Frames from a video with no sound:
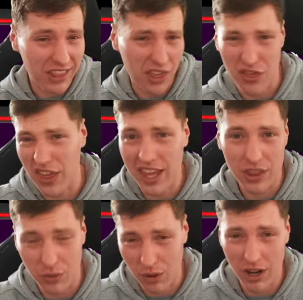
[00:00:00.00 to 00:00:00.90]
that
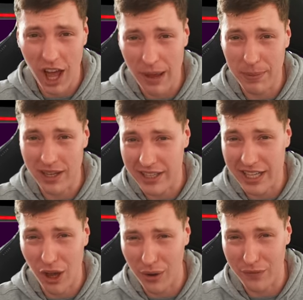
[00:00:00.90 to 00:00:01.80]
they're the
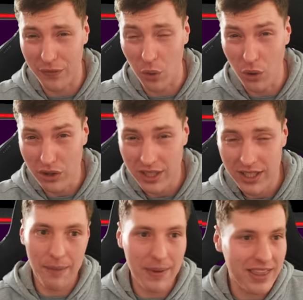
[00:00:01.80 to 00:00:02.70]
reliability going forward.
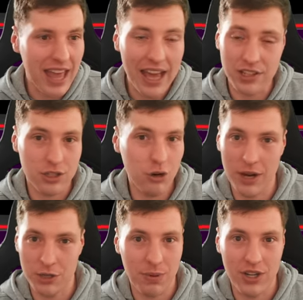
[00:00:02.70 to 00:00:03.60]
I mean, that is too
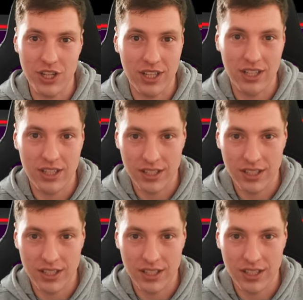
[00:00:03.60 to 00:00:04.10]
much pressure.